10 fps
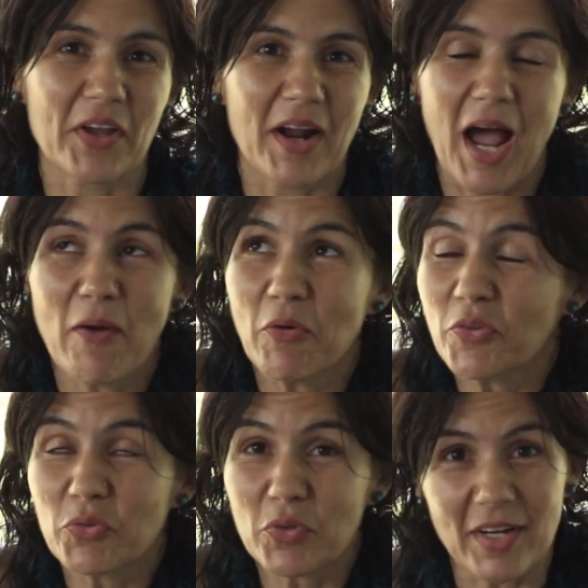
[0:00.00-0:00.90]
her, I want
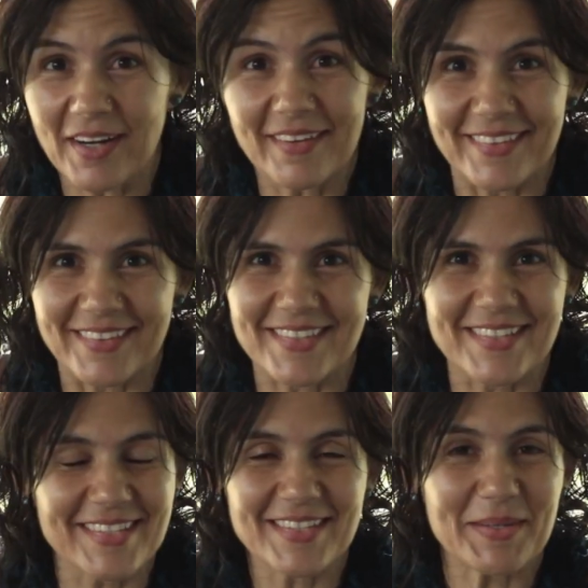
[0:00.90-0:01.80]
to learn this.
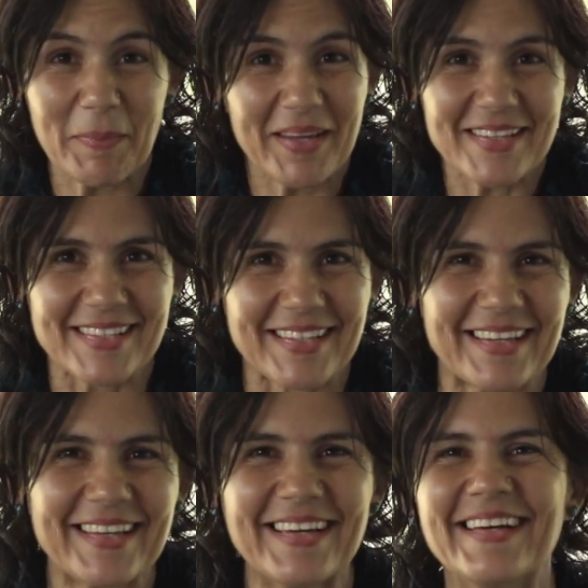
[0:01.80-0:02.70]
This is
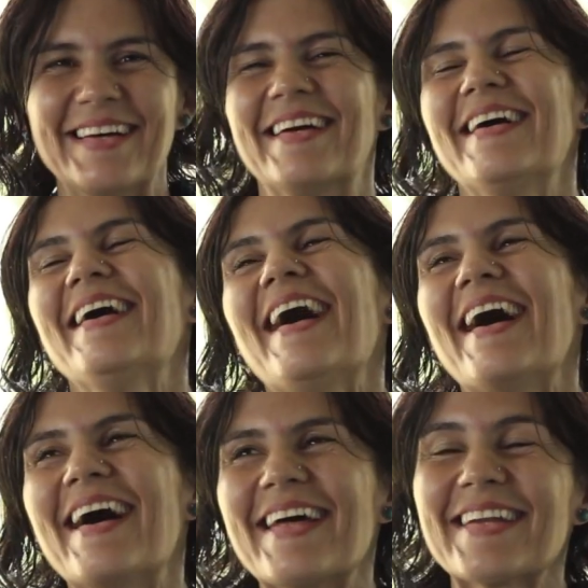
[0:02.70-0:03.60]
amazing.
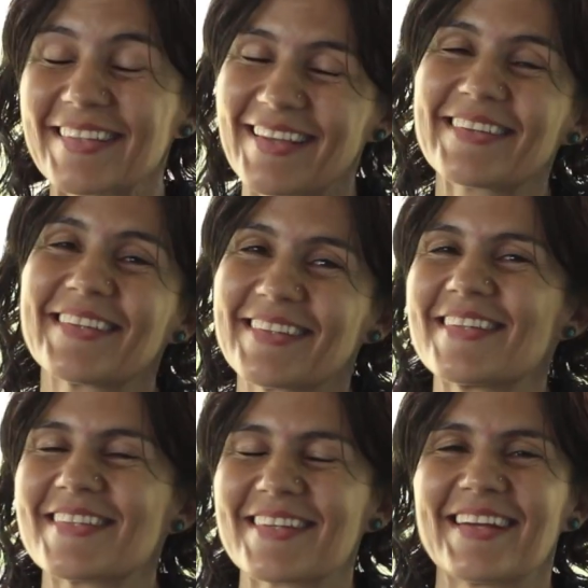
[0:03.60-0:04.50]
An Italian
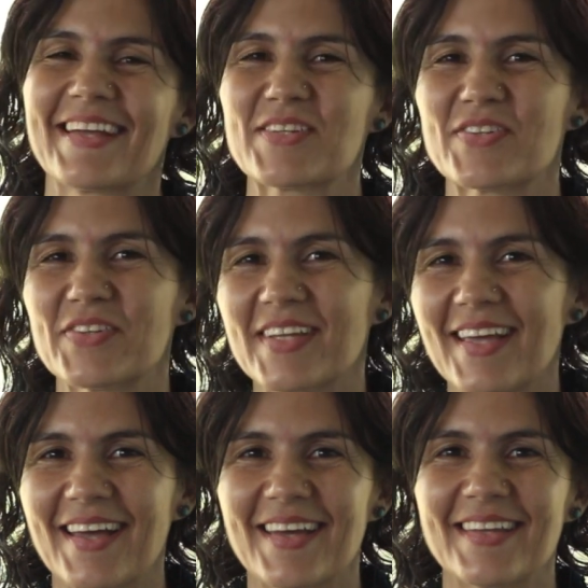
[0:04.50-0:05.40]
teacher, actually,
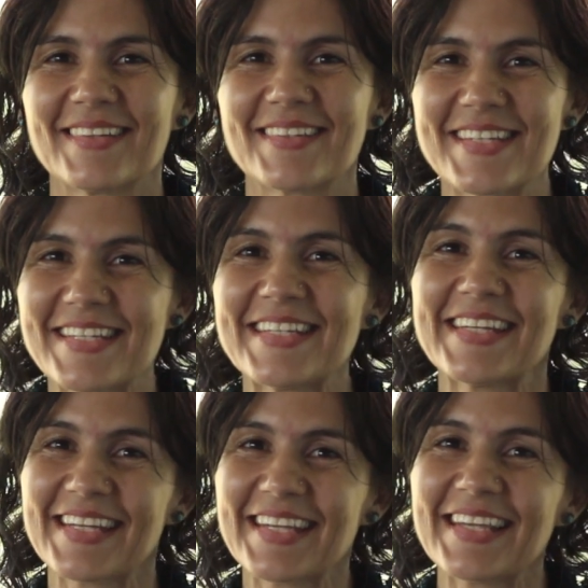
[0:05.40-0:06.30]
and
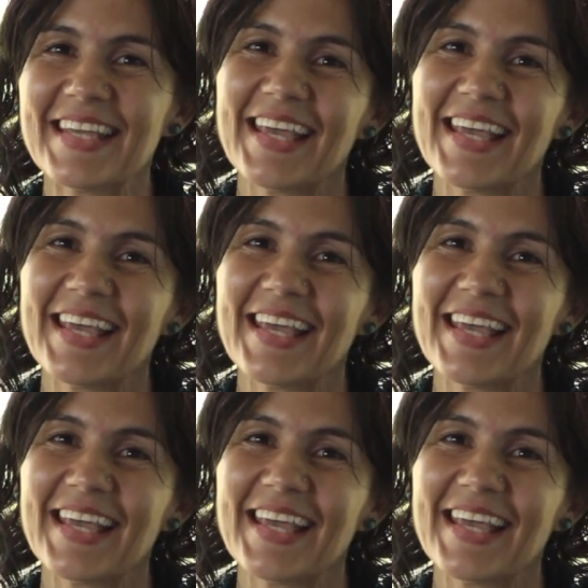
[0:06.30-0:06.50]
she